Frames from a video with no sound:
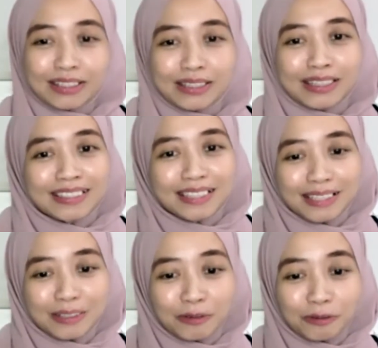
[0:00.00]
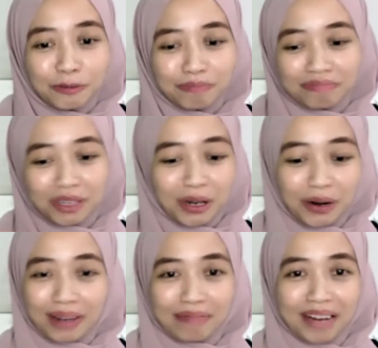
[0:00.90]
they'll just
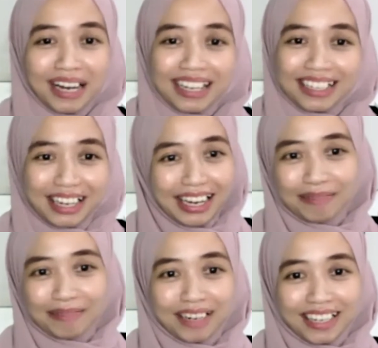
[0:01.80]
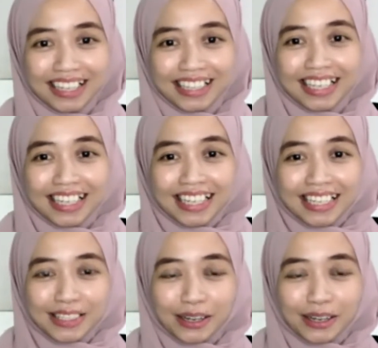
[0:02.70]
go and buy it. So